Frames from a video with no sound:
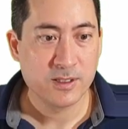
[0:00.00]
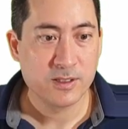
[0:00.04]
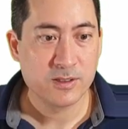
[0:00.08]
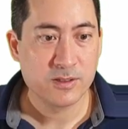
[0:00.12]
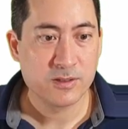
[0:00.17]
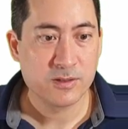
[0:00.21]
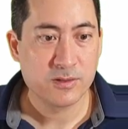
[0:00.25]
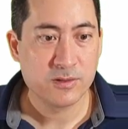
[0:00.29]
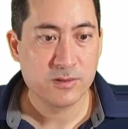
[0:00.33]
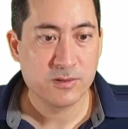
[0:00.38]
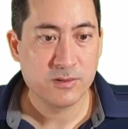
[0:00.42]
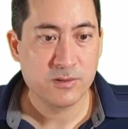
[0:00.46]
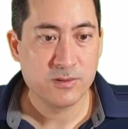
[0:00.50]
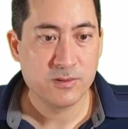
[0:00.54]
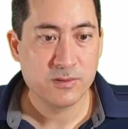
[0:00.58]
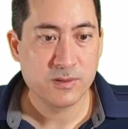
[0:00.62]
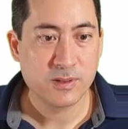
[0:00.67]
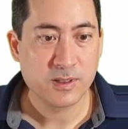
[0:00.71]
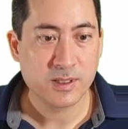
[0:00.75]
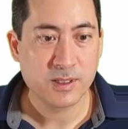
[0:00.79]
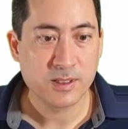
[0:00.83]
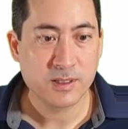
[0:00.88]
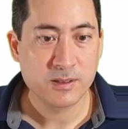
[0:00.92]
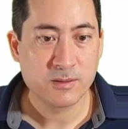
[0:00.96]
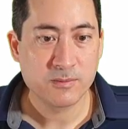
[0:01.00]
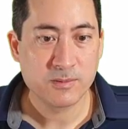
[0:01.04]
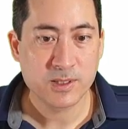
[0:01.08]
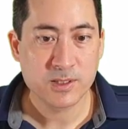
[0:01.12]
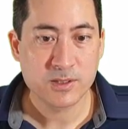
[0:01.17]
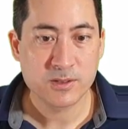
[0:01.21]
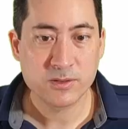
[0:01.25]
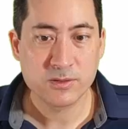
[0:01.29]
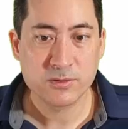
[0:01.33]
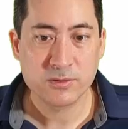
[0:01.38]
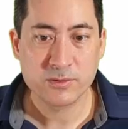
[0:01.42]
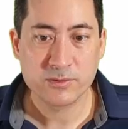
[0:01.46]
to the 1,
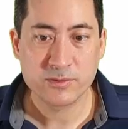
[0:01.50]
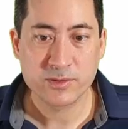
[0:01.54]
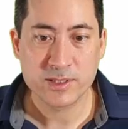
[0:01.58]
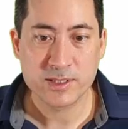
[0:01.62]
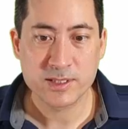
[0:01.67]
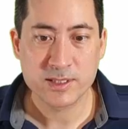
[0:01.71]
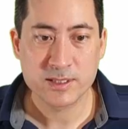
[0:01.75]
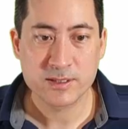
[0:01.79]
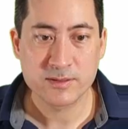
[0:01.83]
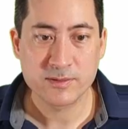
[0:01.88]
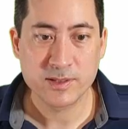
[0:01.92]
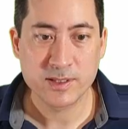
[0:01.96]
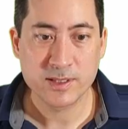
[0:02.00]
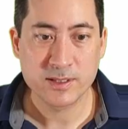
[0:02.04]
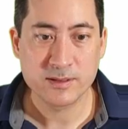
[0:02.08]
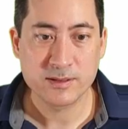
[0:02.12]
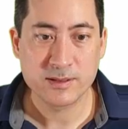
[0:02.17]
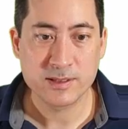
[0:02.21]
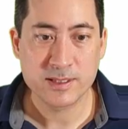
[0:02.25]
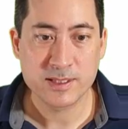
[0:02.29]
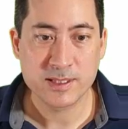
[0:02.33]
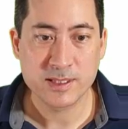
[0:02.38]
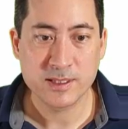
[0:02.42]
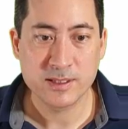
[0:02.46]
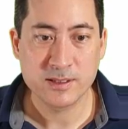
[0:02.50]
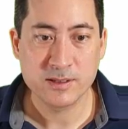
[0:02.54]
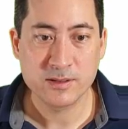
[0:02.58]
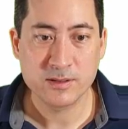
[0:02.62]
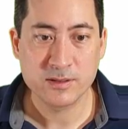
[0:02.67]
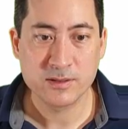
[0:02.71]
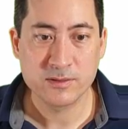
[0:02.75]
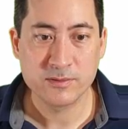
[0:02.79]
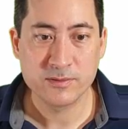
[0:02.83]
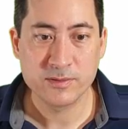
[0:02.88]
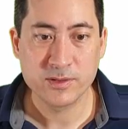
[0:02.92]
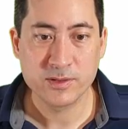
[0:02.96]
2, 3, 4, 5, 6, 7, 8, 9, 10
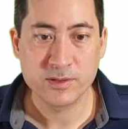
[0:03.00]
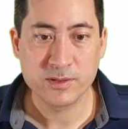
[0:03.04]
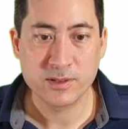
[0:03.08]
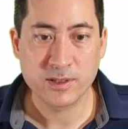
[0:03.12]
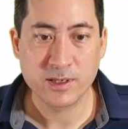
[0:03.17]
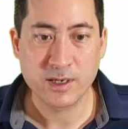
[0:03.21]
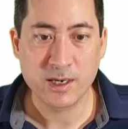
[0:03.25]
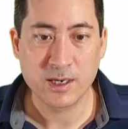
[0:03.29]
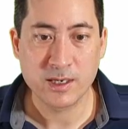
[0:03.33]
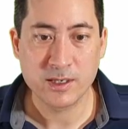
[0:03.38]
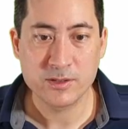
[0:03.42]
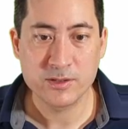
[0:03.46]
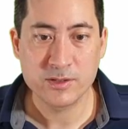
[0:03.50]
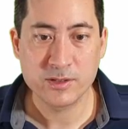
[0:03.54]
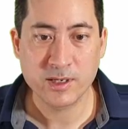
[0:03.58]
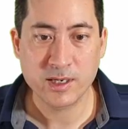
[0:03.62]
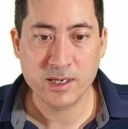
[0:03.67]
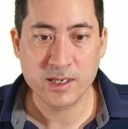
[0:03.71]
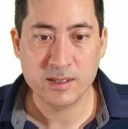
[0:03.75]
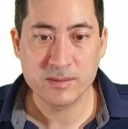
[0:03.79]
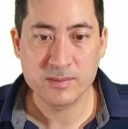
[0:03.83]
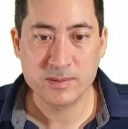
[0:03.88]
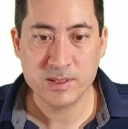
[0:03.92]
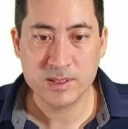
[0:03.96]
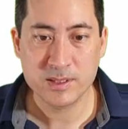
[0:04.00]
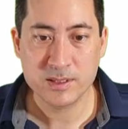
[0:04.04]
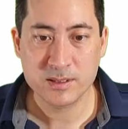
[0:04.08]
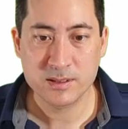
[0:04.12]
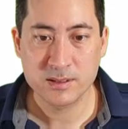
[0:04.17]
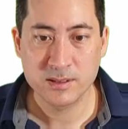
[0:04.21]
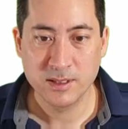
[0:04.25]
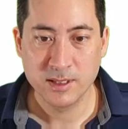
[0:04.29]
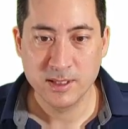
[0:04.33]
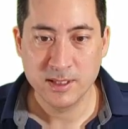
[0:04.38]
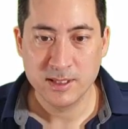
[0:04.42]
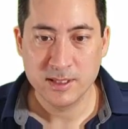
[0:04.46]
of your hydrocarbons.
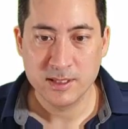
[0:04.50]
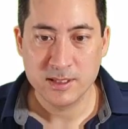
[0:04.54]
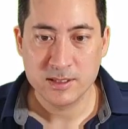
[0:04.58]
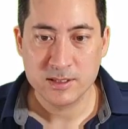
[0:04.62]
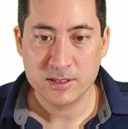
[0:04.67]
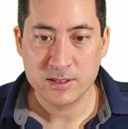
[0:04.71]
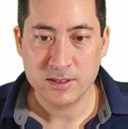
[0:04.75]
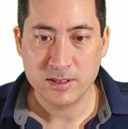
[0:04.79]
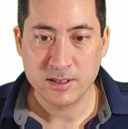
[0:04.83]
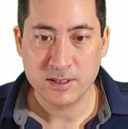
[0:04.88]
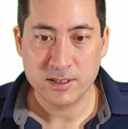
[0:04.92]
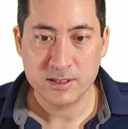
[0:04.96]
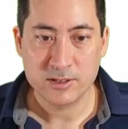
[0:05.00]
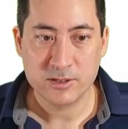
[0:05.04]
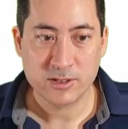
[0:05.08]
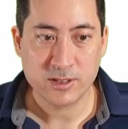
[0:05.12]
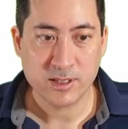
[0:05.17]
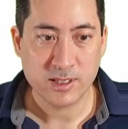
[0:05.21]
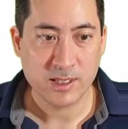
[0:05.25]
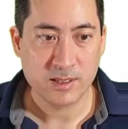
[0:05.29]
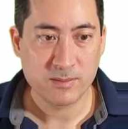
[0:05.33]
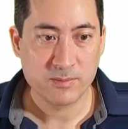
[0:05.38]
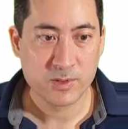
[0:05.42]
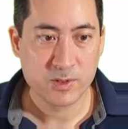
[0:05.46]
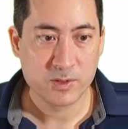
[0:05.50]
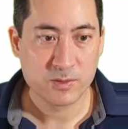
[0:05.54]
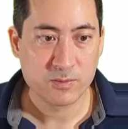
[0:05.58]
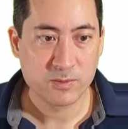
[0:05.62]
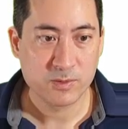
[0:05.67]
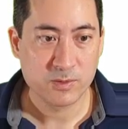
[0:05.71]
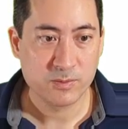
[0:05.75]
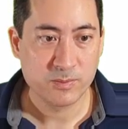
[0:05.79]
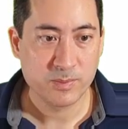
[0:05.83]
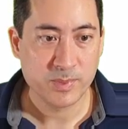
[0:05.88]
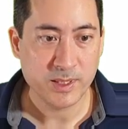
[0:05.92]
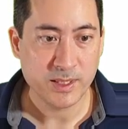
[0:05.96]
So your hydrocarbons
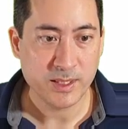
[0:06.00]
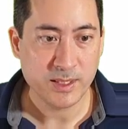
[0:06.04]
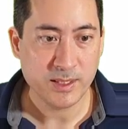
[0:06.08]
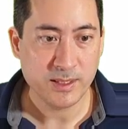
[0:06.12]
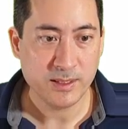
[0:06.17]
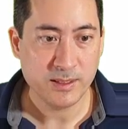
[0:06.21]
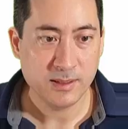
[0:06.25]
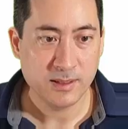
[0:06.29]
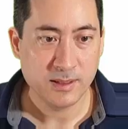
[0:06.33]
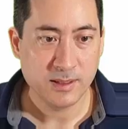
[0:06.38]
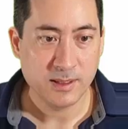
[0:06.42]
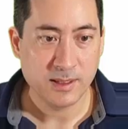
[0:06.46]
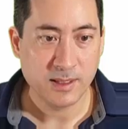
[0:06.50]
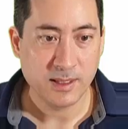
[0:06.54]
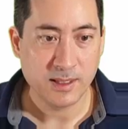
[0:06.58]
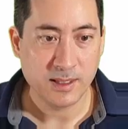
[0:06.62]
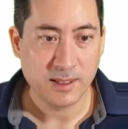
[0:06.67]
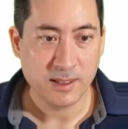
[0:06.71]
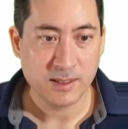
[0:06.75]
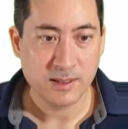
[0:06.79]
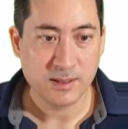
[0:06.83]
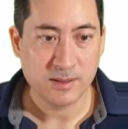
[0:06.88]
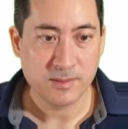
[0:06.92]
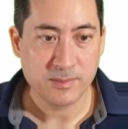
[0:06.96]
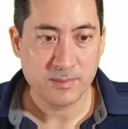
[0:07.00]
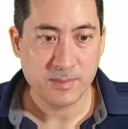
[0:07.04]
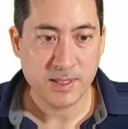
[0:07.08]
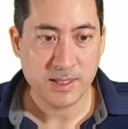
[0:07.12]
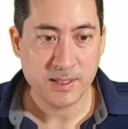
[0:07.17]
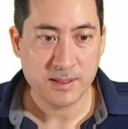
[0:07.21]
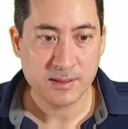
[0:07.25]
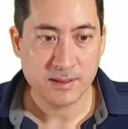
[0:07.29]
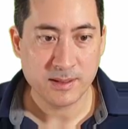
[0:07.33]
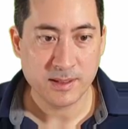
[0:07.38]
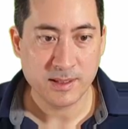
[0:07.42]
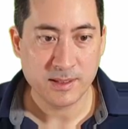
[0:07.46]
will be
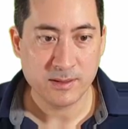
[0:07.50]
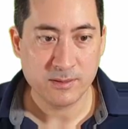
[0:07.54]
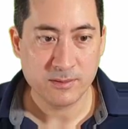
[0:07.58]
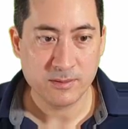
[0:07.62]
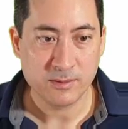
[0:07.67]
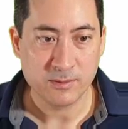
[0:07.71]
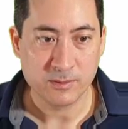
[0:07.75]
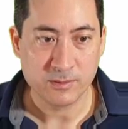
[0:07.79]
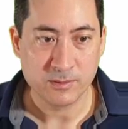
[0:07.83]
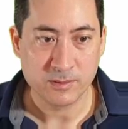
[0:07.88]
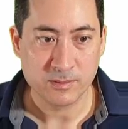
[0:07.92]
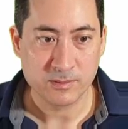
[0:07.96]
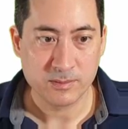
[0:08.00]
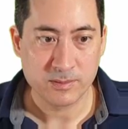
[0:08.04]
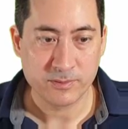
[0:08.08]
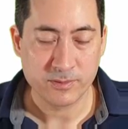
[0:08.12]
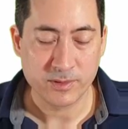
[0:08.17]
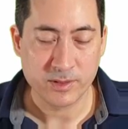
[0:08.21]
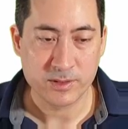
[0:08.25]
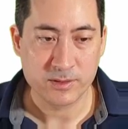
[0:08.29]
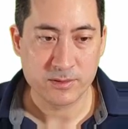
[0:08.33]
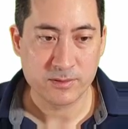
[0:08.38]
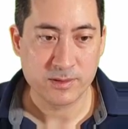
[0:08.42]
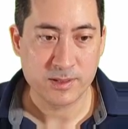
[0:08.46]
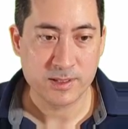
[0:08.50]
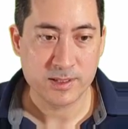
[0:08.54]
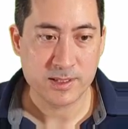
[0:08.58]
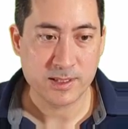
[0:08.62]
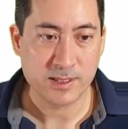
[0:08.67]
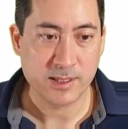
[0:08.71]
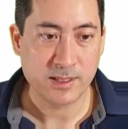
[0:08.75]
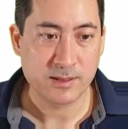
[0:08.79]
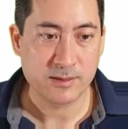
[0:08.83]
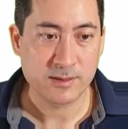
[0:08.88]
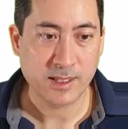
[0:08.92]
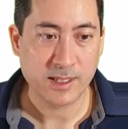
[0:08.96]
methane, or if I do it as
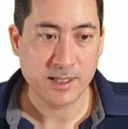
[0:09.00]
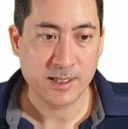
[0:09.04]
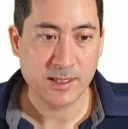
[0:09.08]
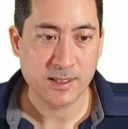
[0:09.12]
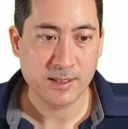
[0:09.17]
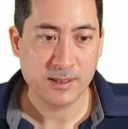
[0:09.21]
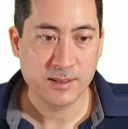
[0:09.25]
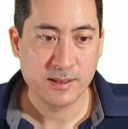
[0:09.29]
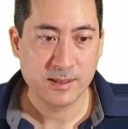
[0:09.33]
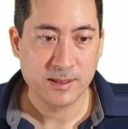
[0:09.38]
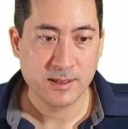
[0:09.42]
an alkane,